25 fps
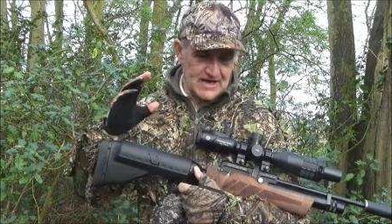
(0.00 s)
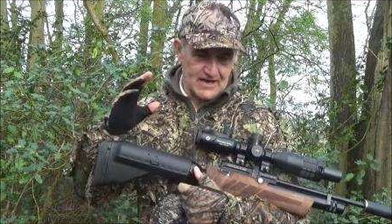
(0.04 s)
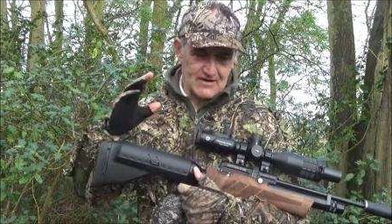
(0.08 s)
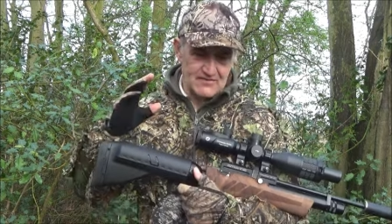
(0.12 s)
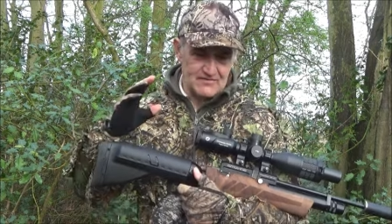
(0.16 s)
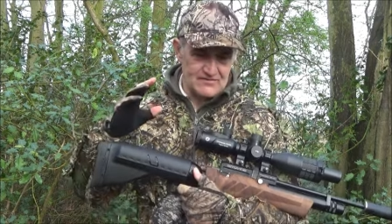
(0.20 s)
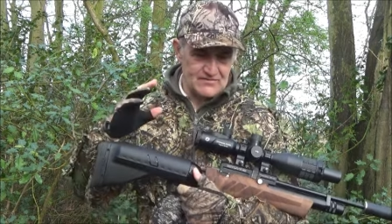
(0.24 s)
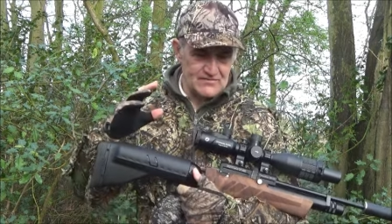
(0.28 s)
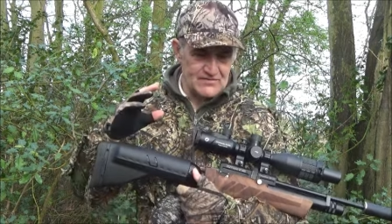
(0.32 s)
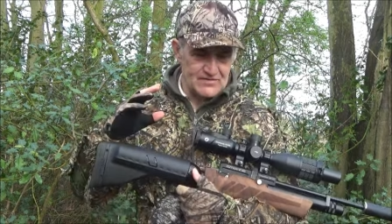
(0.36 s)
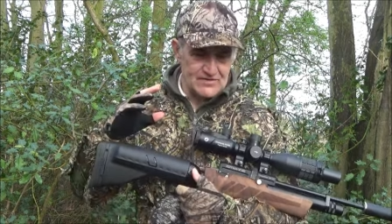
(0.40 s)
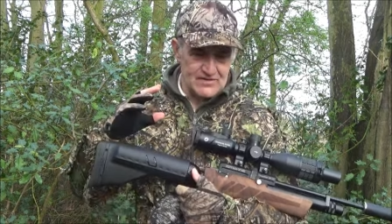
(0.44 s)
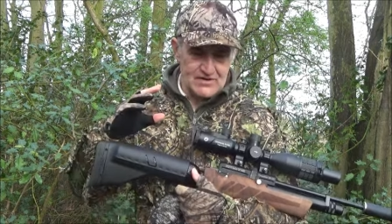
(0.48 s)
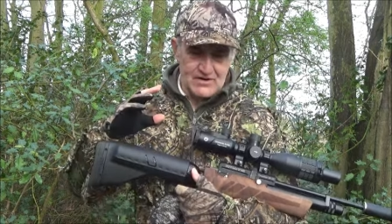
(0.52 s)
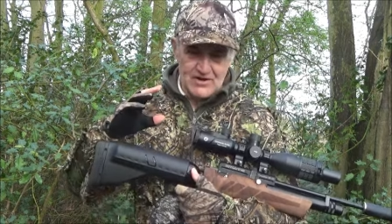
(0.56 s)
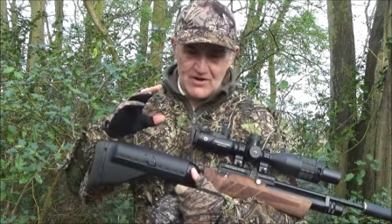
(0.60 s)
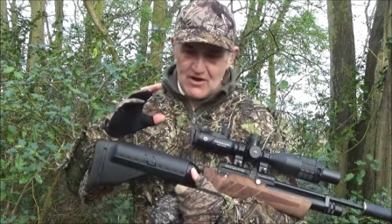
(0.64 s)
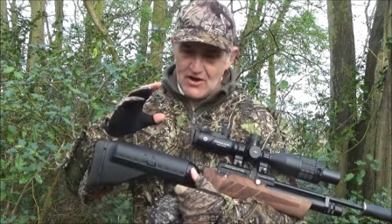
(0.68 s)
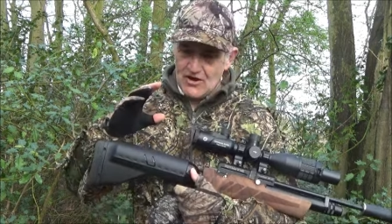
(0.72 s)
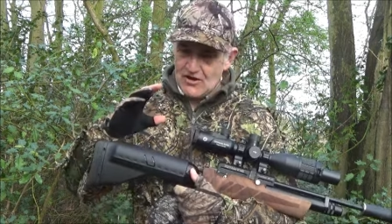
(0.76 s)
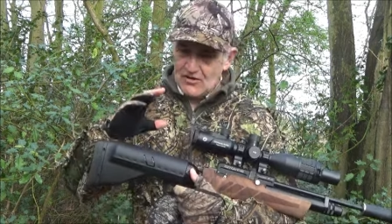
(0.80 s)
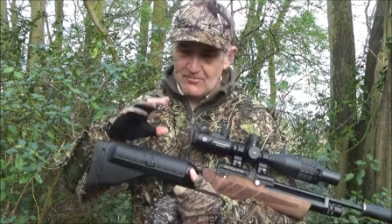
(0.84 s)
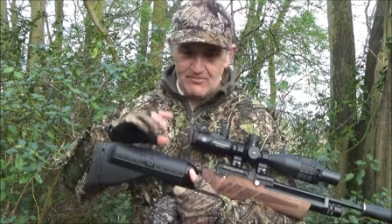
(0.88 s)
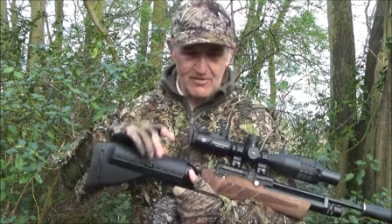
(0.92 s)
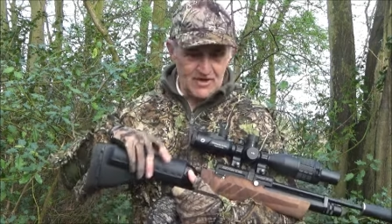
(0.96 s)
Uh,
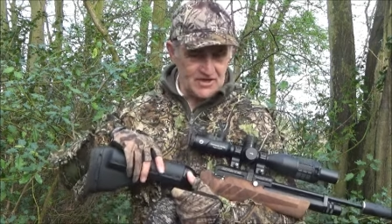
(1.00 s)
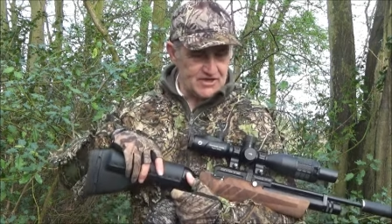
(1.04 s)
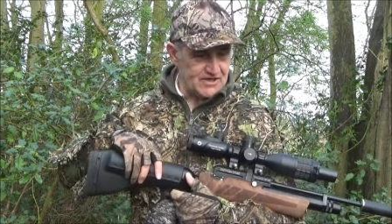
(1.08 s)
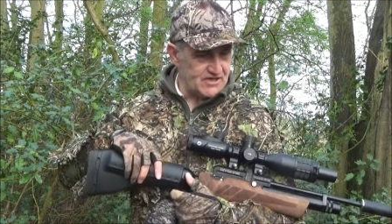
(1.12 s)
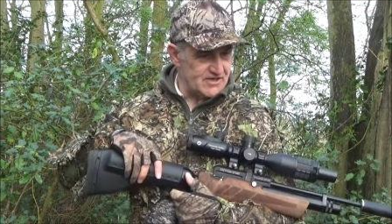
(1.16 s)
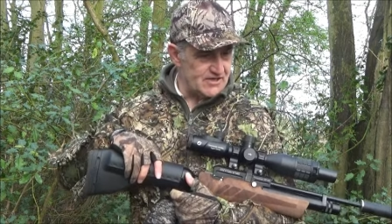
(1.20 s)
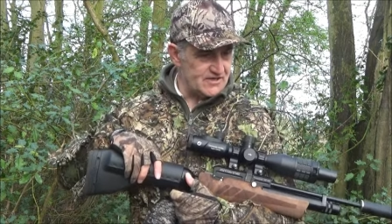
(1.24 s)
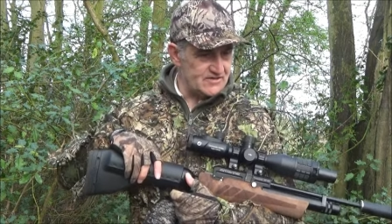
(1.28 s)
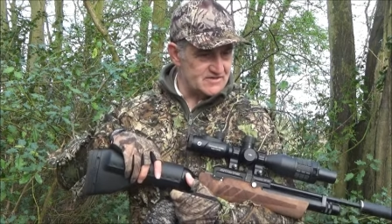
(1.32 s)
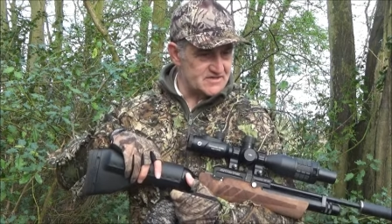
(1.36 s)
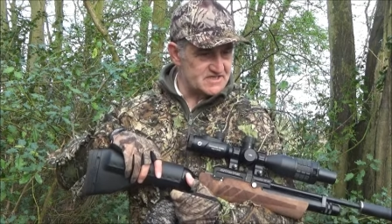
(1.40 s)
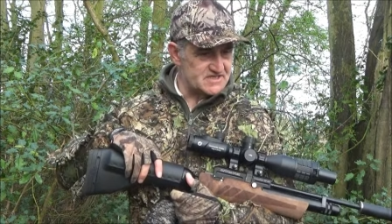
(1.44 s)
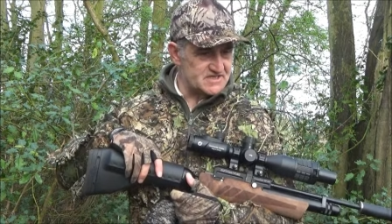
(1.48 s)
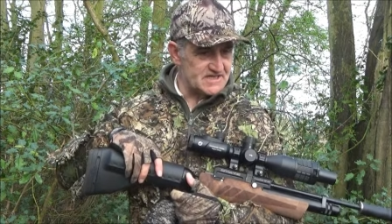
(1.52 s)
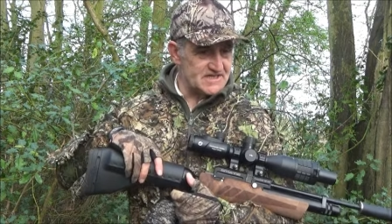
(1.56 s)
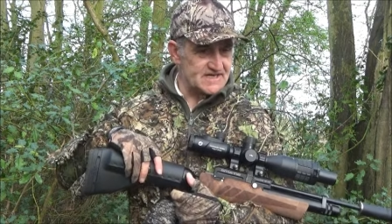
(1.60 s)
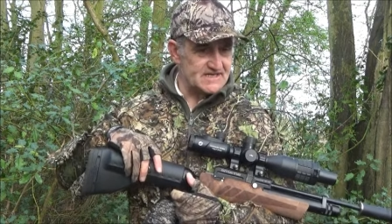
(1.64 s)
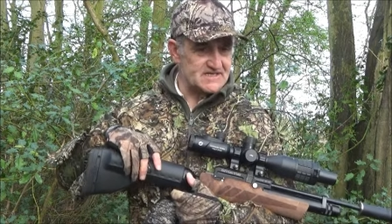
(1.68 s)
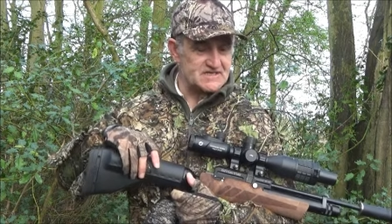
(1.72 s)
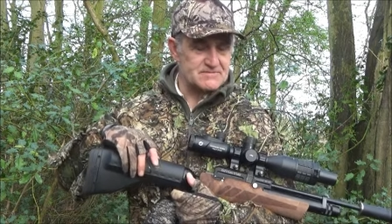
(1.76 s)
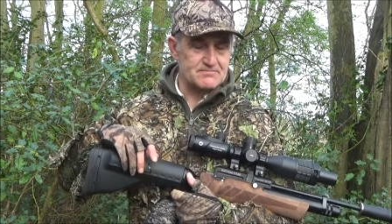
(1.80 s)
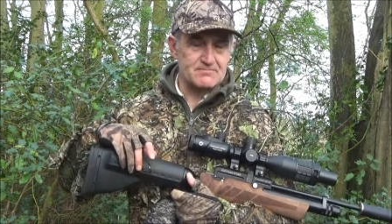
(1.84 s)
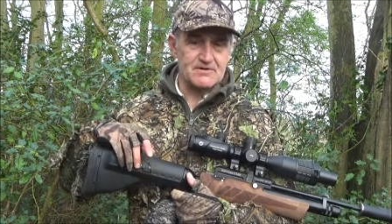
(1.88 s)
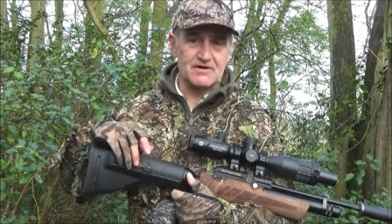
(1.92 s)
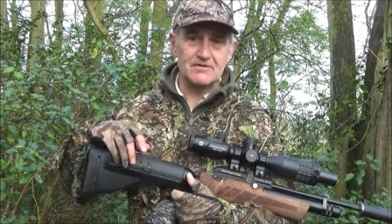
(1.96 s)
I might use
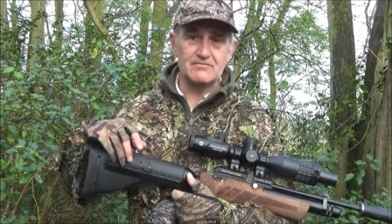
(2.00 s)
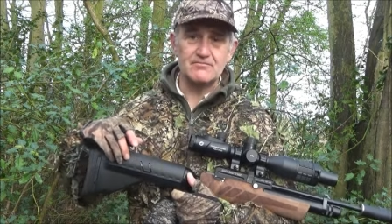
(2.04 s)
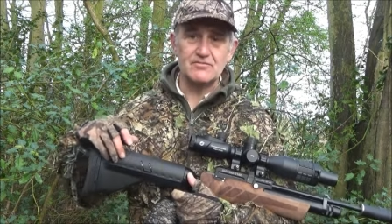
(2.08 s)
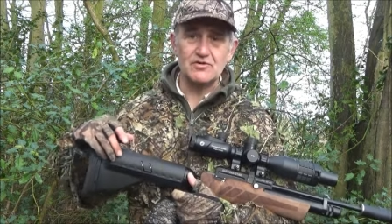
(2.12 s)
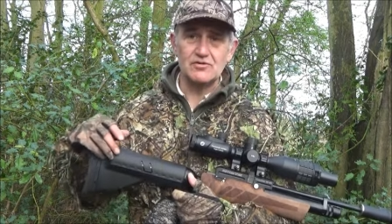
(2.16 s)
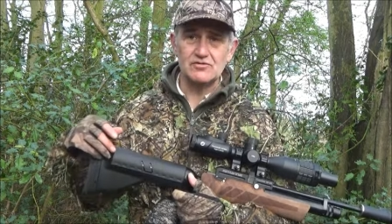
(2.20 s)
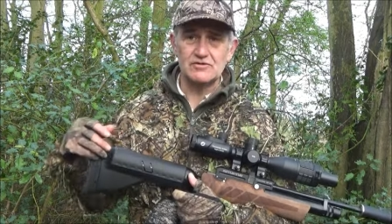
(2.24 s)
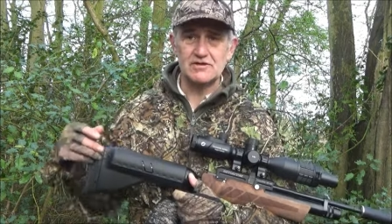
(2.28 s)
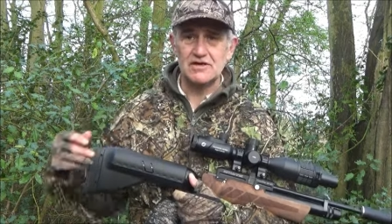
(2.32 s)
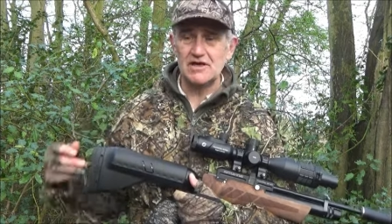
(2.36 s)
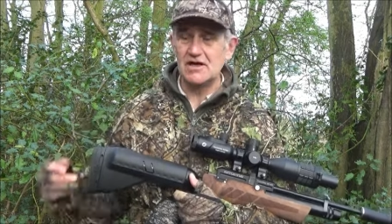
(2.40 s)
this but more